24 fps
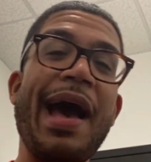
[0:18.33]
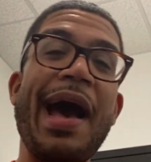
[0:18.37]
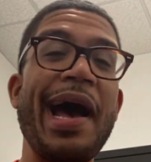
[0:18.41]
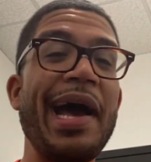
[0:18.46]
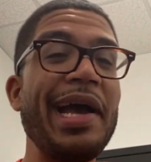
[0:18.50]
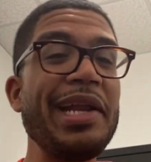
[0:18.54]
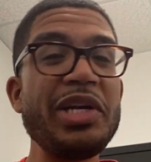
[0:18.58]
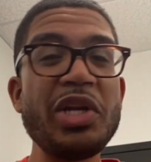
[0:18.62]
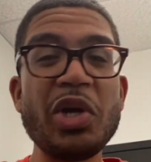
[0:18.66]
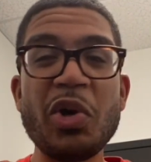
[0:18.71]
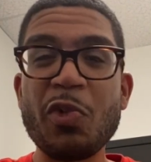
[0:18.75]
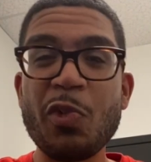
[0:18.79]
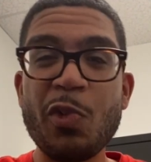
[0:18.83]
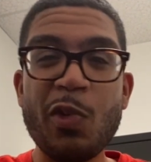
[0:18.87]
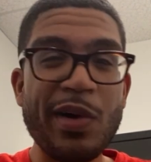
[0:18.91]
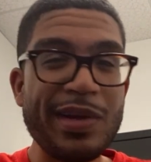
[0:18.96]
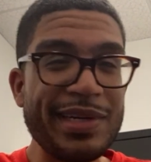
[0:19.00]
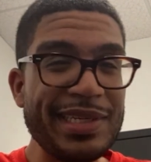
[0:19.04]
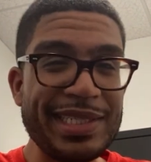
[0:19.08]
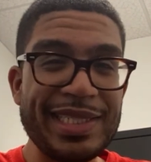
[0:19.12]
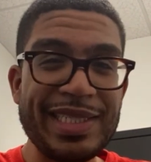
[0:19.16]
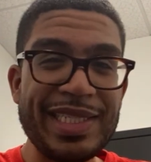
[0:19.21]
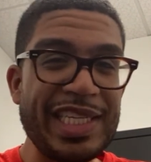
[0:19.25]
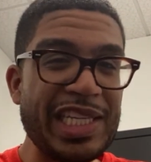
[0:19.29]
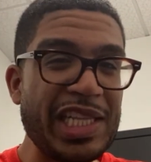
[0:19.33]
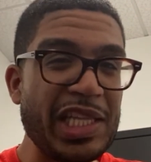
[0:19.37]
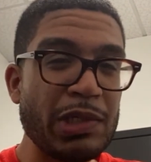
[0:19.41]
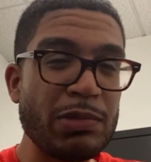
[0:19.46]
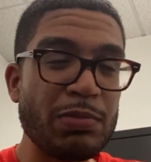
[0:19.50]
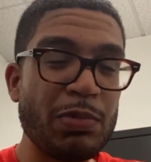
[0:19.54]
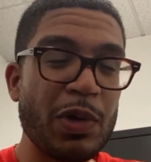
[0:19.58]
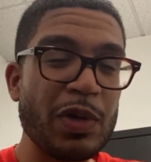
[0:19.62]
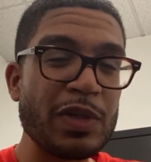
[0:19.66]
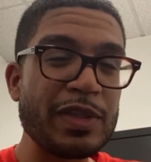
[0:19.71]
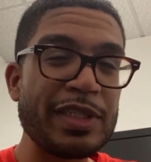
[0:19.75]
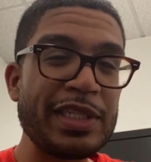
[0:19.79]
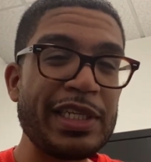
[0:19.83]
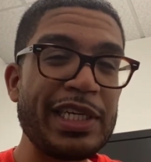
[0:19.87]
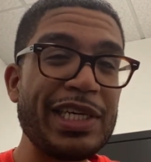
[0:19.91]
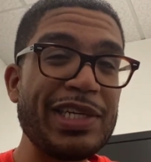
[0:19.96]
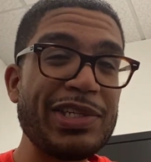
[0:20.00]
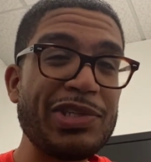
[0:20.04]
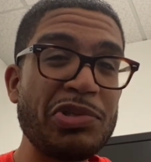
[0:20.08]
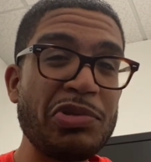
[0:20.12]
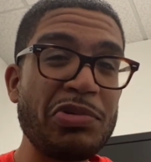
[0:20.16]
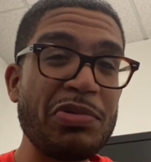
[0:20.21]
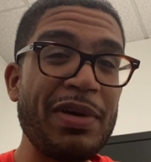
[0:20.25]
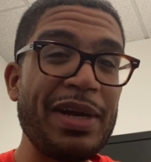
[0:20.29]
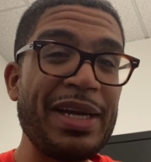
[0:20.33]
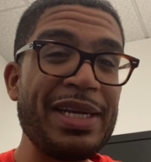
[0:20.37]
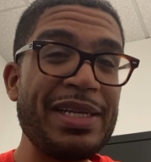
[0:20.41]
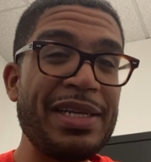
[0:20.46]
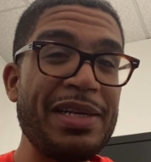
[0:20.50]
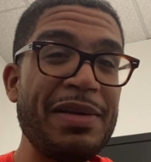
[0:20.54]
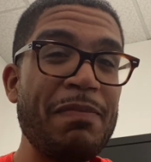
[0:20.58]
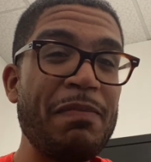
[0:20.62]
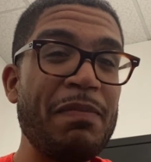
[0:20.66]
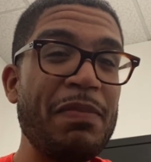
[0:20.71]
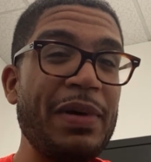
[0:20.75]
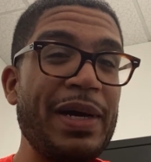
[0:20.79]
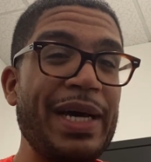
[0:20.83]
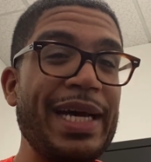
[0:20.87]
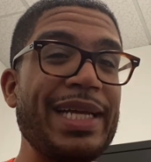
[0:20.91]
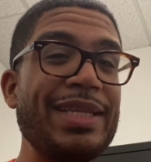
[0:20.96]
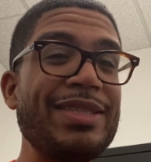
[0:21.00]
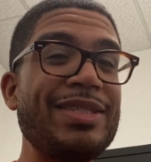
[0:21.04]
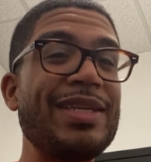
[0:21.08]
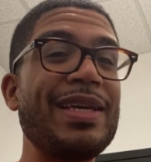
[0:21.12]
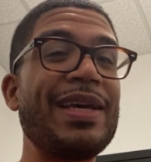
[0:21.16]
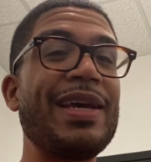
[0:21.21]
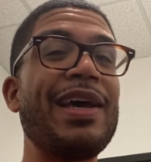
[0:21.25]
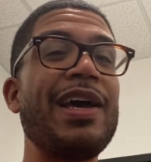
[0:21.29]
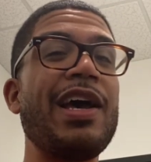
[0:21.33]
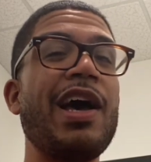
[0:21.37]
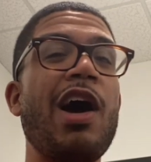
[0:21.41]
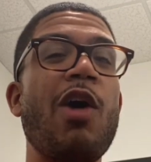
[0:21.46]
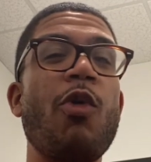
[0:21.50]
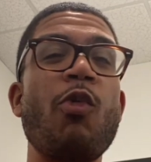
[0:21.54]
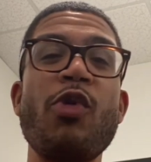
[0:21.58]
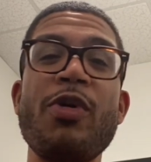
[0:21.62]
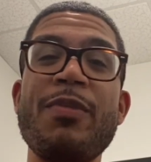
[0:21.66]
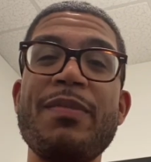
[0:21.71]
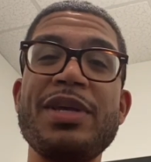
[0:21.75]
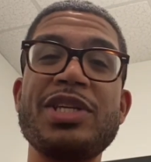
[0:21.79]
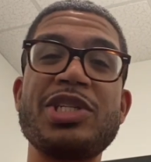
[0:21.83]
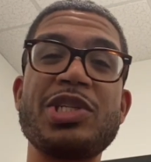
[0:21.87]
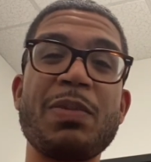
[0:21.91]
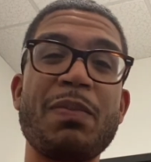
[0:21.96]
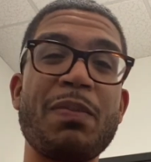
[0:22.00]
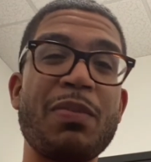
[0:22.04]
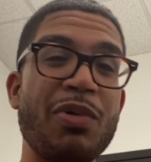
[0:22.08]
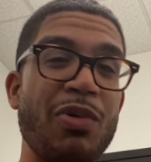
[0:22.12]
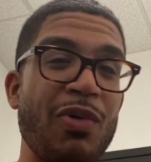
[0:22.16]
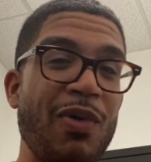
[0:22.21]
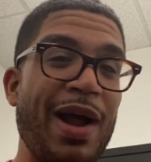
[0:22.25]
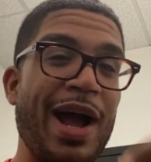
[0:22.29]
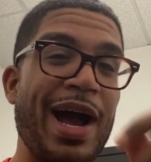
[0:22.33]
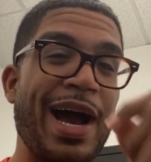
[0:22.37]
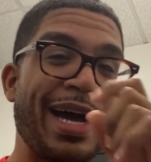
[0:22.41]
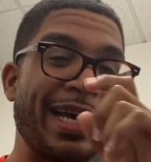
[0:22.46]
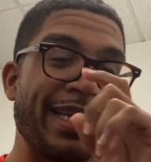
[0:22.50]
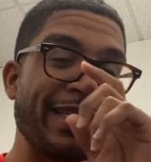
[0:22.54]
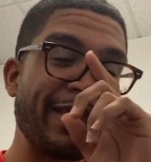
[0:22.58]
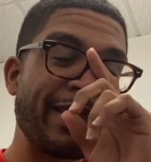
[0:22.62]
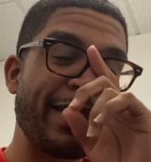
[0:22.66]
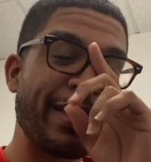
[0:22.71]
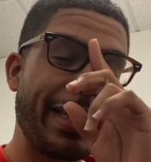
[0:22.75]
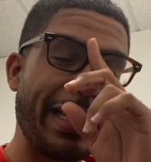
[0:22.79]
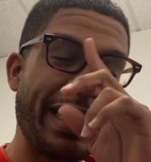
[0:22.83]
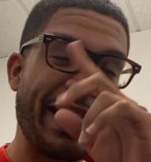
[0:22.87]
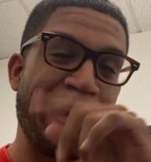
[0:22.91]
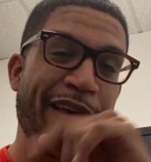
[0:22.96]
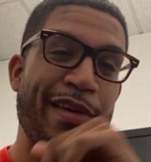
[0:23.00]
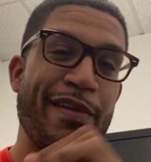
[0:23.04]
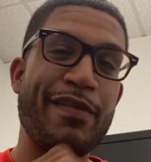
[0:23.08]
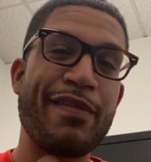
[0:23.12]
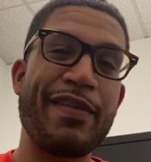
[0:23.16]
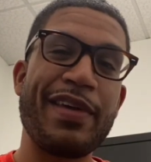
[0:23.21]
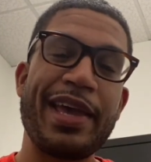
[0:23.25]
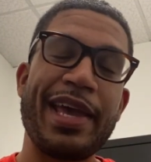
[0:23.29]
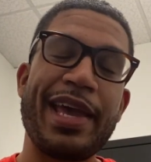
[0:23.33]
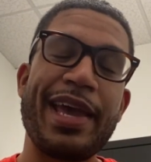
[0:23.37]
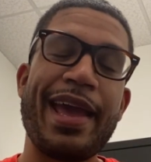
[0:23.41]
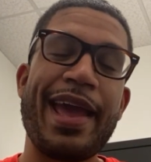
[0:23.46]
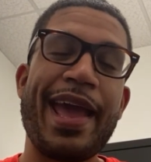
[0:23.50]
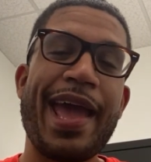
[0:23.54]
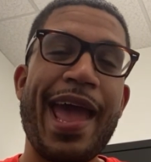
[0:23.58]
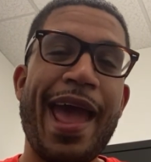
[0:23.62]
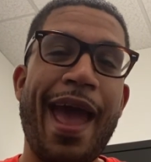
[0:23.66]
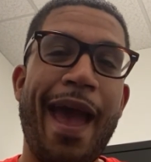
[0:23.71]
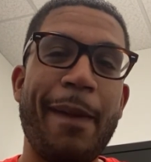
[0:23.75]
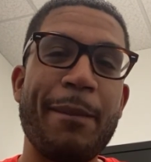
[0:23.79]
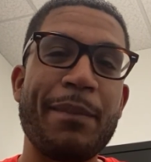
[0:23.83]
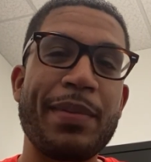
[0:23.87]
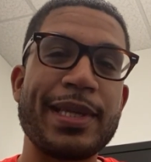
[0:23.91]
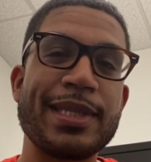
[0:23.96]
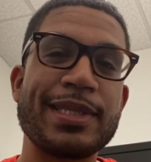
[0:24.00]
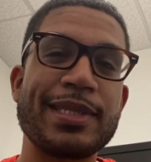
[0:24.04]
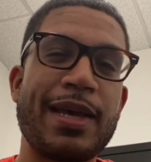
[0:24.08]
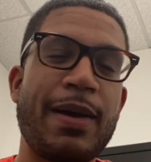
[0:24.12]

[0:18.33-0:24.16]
I don't want to see this person get traded, but I wouldn't be surprised if it happens.